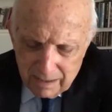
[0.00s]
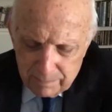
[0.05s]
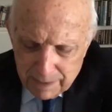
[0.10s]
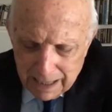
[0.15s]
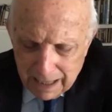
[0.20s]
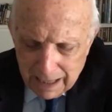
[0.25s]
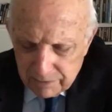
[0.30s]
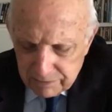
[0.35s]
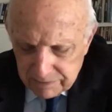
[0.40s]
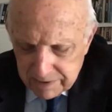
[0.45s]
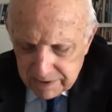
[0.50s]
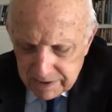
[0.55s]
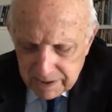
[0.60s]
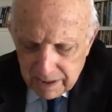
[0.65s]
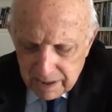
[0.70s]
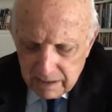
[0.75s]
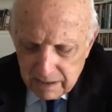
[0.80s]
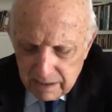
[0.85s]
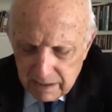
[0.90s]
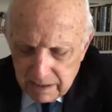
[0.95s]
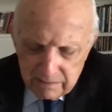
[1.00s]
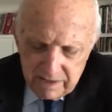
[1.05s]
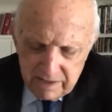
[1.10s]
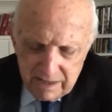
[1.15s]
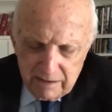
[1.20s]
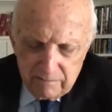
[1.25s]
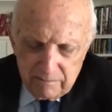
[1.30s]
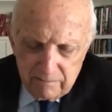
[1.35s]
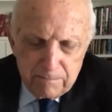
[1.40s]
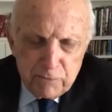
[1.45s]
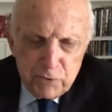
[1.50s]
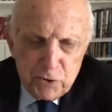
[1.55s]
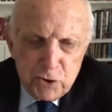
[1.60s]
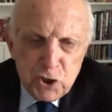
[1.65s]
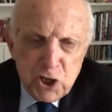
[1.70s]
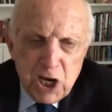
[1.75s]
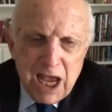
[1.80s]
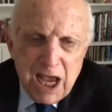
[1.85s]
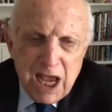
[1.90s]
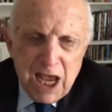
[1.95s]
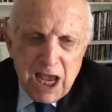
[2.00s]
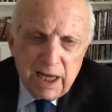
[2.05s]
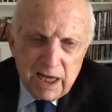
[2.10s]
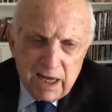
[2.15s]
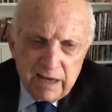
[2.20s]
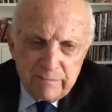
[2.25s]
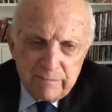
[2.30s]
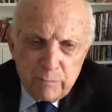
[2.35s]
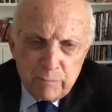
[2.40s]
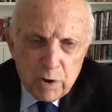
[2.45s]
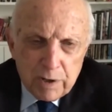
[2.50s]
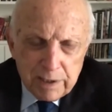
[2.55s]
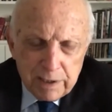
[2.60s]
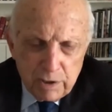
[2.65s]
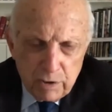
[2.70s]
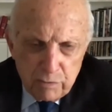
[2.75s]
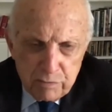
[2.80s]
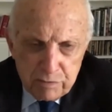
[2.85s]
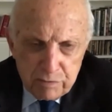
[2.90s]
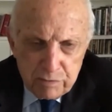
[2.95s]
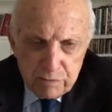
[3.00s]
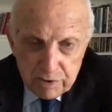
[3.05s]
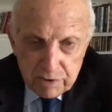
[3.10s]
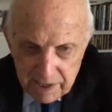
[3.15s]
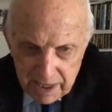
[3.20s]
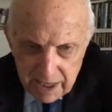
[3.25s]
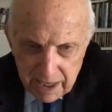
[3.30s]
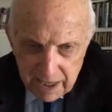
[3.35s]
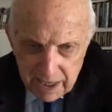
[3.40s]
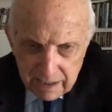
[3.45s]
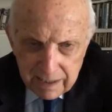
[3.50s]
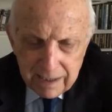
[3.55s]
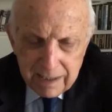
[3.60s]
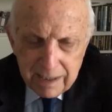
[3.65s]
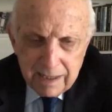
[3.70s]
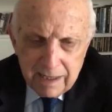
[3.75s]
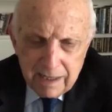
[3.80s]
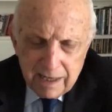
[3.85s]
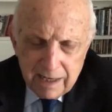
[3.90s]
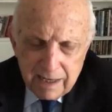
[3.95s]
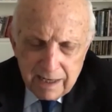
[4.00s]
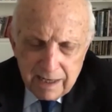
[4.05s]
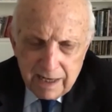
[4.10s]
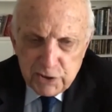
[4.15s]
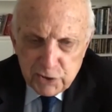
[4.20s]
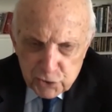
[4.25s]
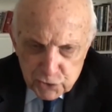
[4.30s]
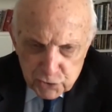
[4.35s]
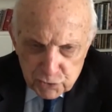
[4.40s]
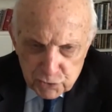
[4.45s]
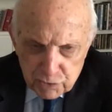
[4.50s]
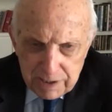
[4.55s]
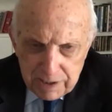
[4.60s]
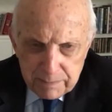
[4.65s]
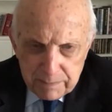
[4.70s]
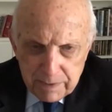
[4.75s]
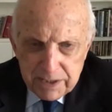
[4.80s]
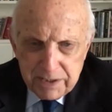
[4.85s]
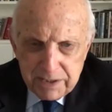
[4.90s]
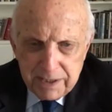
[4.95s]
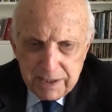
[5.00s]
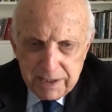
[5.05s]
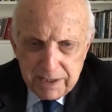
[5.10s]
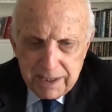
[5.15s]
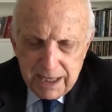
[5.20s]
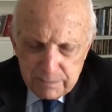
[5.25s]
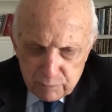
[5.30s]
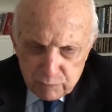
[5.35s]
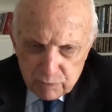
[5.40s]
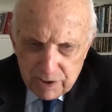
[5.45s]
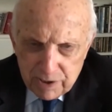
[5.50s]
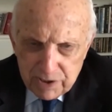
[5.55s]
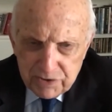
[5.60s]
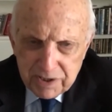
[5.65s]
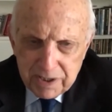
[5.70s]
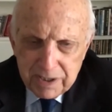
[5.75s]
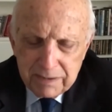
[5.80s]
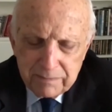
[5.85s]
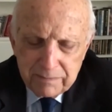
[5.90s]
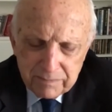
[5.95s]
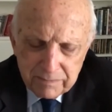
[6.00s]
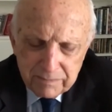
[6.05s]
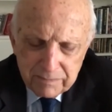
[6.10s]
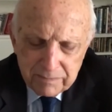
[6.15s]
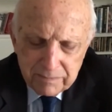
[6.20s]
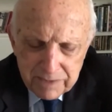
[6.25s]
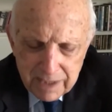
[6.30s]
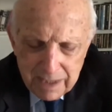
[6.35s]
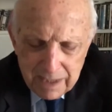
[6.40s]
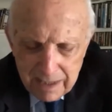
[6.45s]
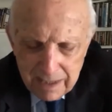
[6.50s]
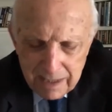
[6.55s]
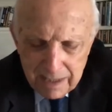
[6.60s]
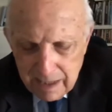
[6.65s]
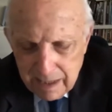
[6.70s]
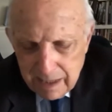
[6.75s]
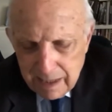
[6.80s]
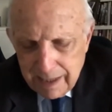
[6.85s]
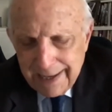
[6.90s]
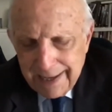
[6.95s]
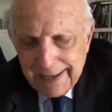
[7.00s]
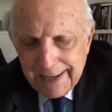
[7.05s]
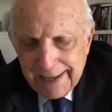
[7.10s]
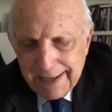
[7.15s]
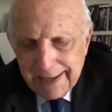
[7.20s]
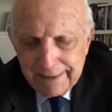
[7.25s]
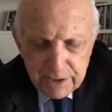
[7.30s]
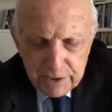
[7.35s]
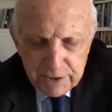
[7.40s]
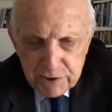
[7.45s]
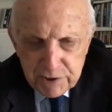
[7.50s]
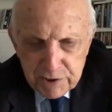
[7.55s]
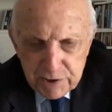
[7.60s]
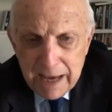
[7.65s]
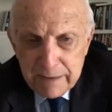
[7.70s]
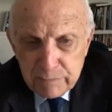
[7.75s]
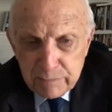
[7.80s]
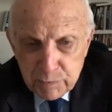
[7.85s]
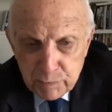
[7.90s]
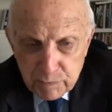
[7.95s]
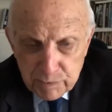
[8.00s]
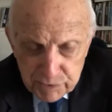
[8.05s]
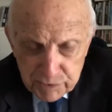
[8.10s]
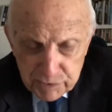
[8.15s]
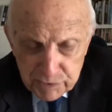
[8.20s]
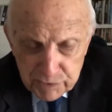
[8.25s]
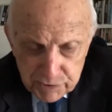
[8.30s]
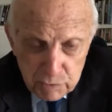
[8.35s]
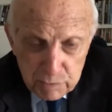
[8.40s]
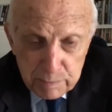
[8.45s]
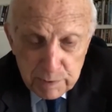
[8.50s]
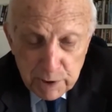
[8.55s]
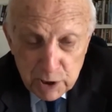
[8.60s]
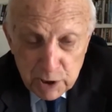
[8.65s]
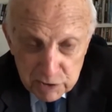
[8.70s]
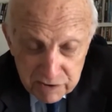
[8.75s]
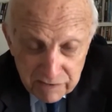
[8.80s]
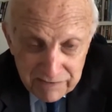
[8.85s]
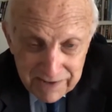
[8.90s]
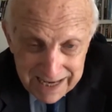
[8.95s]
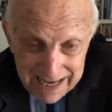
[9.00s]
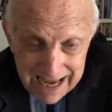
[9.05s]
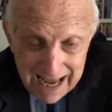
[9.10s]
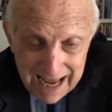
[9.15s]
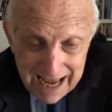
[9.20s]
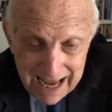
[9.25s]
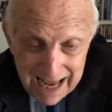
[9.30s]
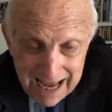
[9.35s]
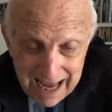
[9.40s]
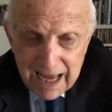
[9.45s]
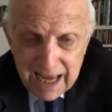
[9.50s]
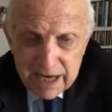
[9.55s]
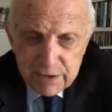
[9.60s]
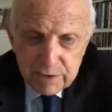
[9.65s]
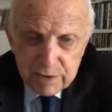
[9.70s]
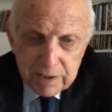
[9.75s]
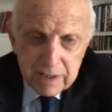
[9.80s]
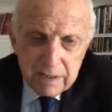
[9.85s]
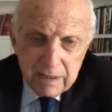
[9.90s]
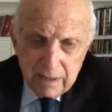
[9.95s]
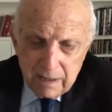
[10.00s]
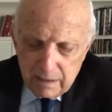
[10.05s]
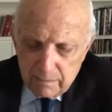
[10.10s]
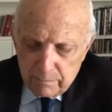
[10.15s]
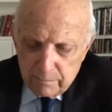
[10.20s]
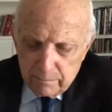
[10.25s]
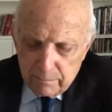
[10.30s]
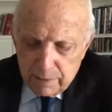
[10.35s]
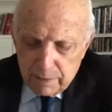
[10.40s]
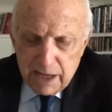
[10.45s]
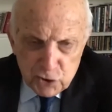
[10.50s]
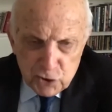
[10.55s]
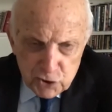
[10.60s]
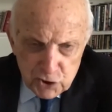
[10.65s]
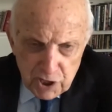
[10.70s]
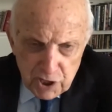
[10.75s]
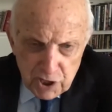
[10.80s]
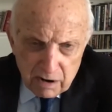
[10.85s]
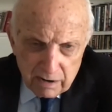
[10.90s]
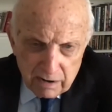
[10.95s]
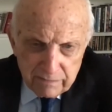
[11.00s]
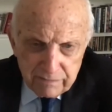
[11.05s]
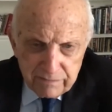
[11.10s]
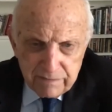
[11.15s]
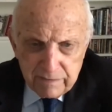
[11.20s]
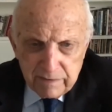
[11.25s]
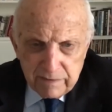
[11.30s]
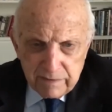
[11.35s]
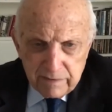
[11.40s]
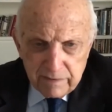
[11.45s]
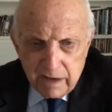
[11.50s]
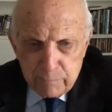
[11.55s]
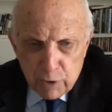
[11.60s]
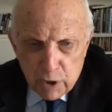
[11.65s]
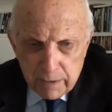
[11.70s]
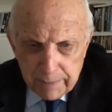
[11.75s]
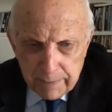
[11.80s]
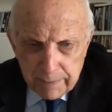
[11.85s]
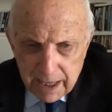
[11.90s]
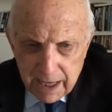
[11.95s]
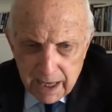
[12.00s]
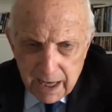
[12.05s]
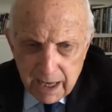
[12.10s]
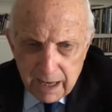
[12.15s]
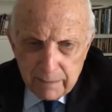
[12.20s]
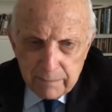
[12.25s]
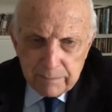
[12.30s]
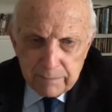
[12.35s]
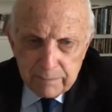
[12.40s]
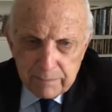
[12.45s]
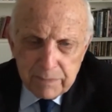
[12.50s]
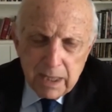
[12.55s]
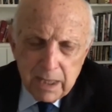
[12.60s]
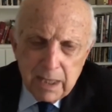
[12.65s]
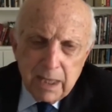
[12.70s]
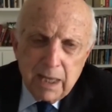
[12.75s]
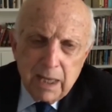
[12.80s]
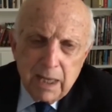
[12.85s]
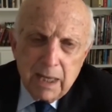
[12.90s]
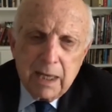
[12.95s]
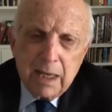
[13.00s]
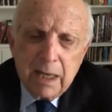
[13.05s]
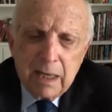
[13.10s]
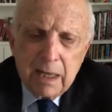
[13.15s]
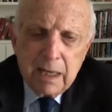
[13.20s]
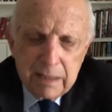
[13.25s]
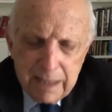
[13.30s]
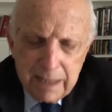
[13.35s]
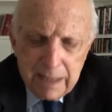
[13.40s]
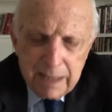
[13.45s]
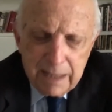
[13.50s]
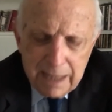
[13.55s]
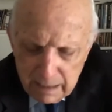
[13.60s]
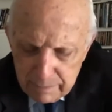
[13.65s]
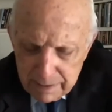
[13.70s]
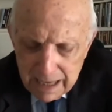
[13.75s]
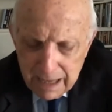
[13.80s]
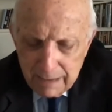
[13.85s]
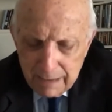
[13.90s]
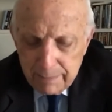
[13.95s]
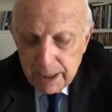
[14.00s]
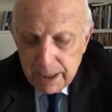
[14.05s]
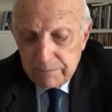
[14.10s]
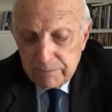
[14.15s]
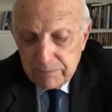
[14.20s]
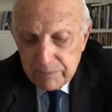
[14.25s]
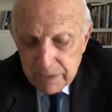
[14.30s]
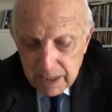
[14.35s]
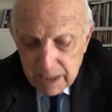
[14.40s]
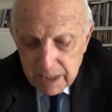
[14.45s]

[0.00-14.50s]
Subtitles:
about the jailing of Martin Luther King and his treatment in prison. And the Times was sued because of the ad by the sheriff of Birmingham in Alabama.